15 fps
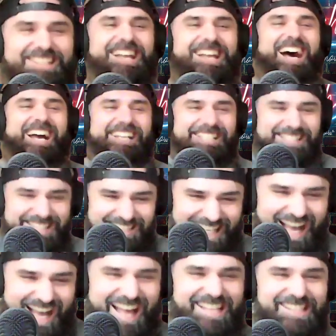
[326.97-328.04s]

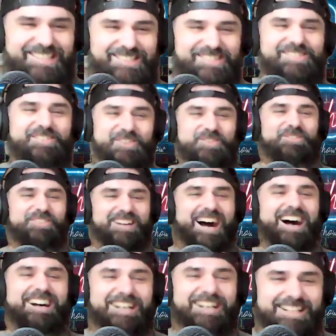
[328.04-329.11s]
That was the band I
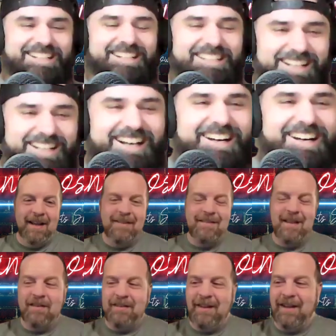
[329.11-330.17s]
joined when I was
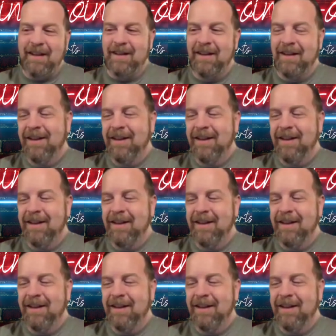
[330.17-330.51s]
17.